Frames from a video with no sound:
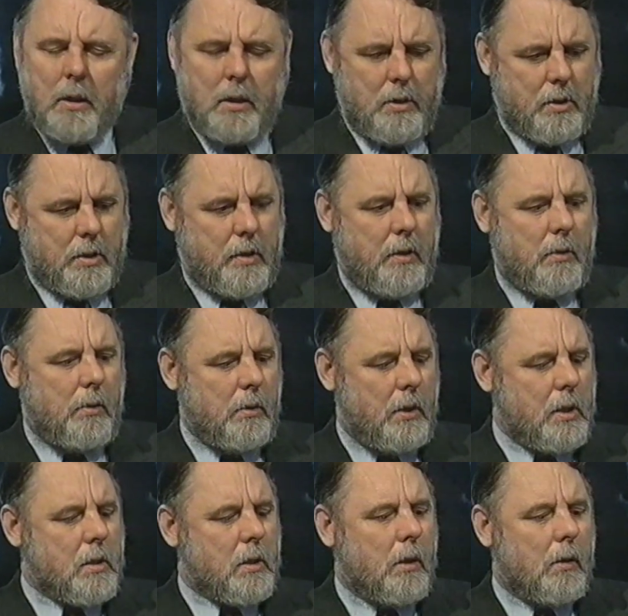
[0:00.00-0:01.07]

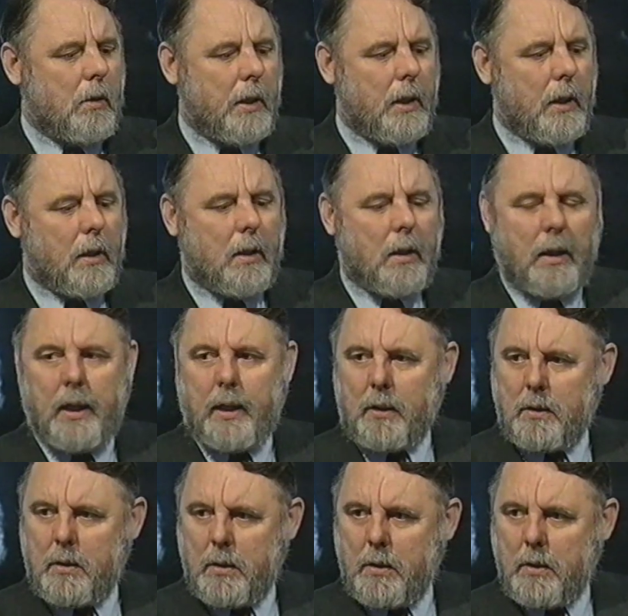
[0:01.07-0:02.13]
Slowly, slowly, he
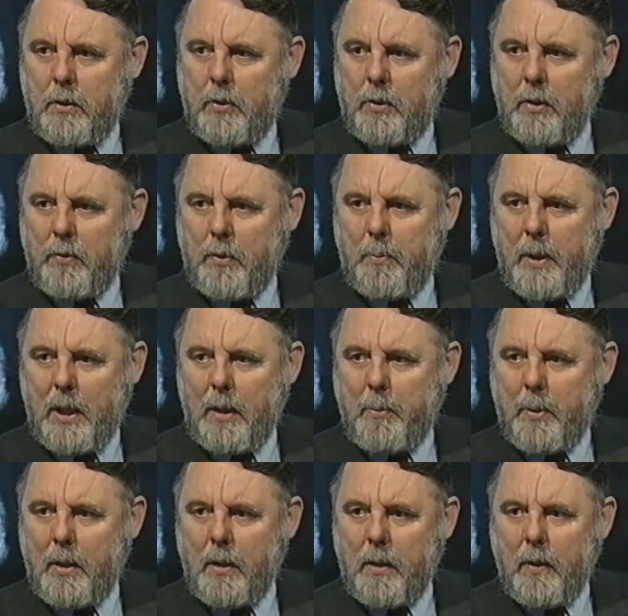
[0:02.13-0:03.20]
collected the silver
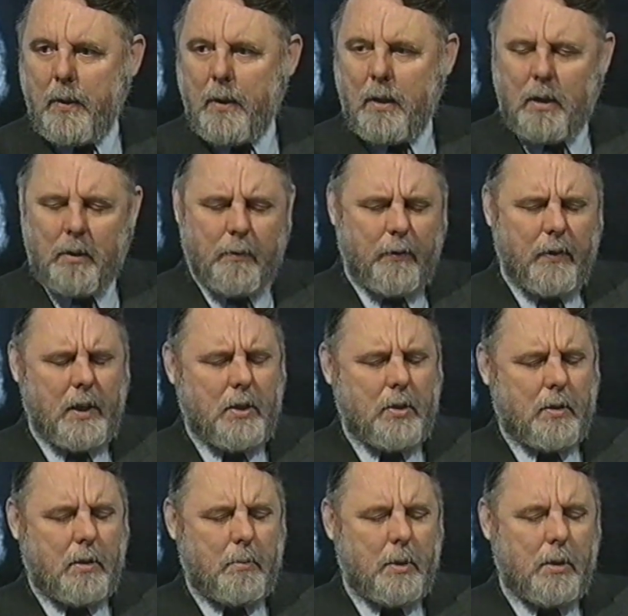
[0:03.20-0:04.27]
paper and
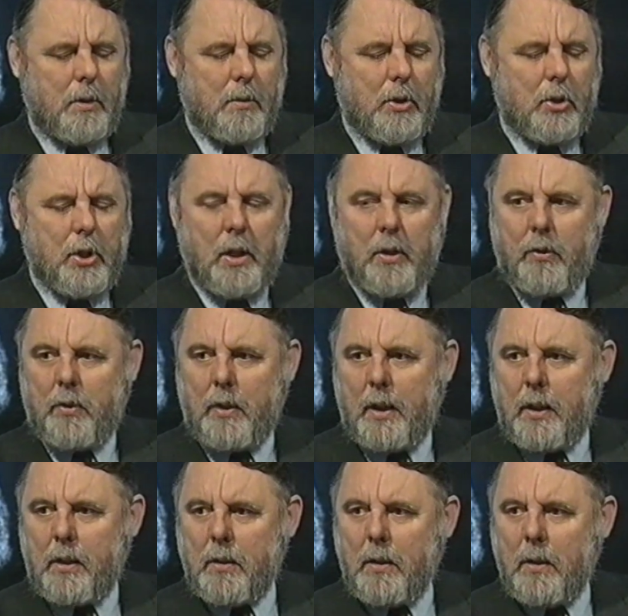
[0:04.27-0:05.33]
fashioned them into a chess
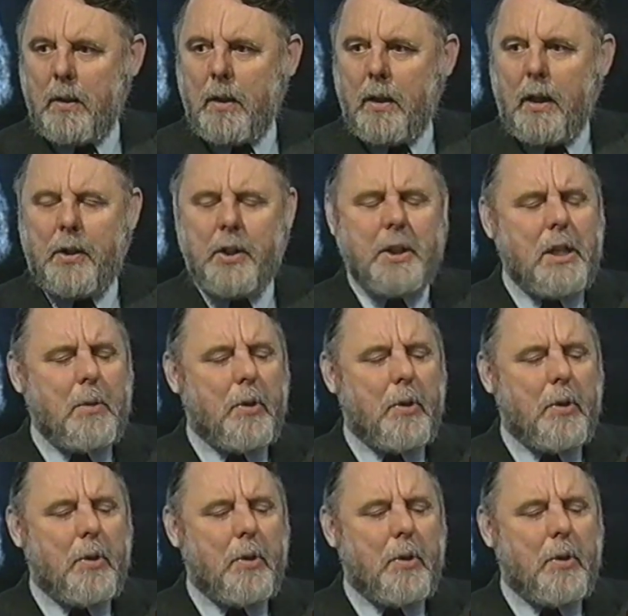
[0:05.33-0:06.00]
set. And then he